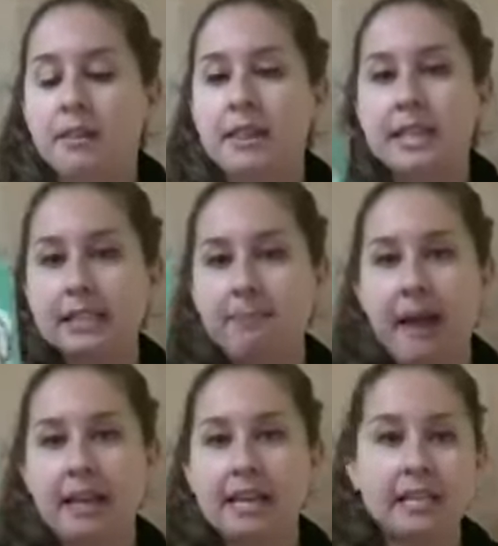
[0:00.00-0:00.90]
This
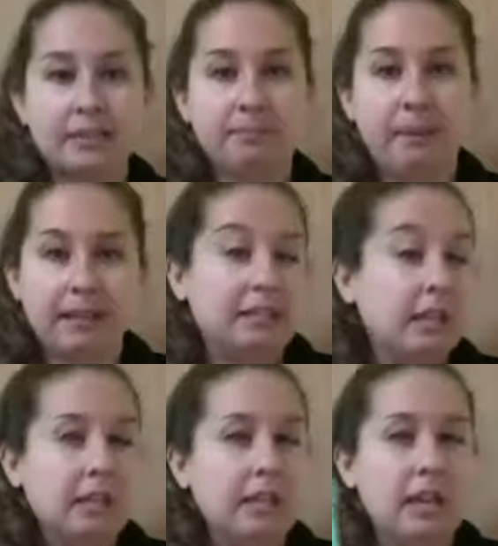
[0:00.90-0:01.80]
baggie is
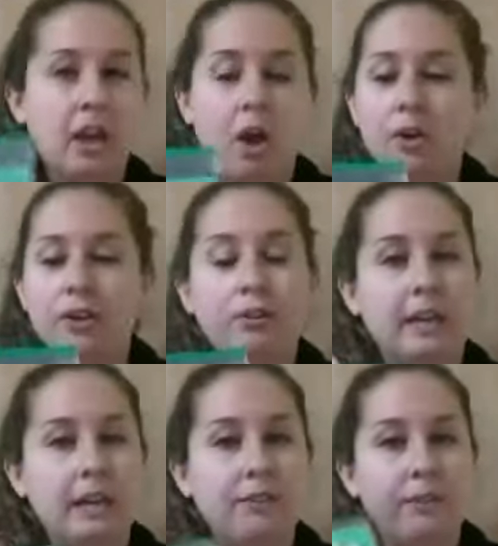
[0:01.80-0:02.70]
basically all you
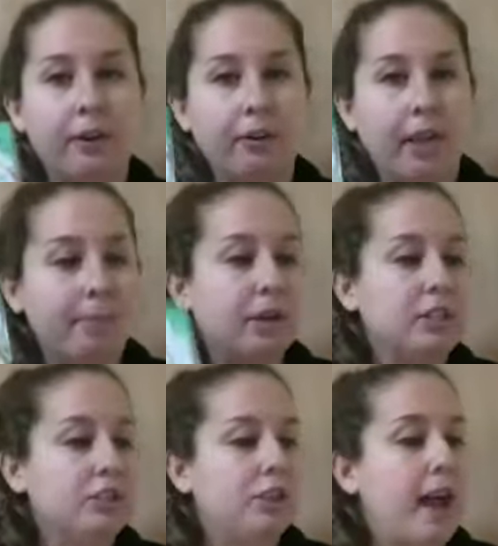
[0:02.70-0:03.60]
need for your
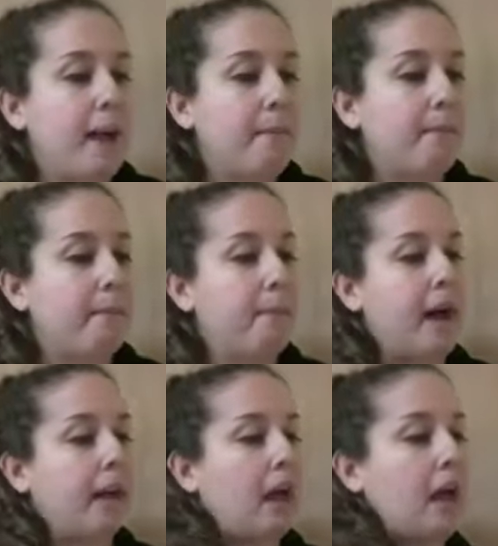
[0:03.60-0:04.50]
leprechaun trap,
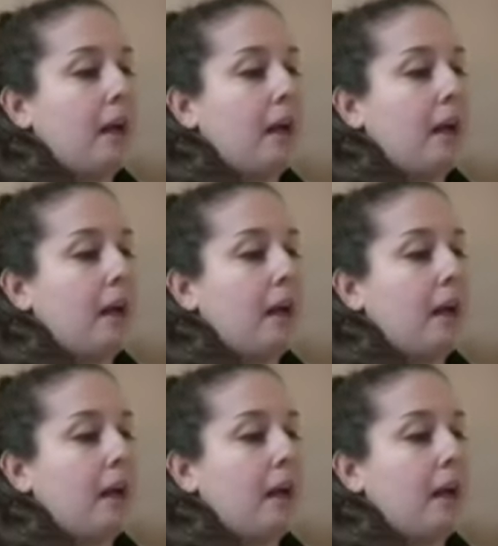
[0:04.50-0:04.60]
but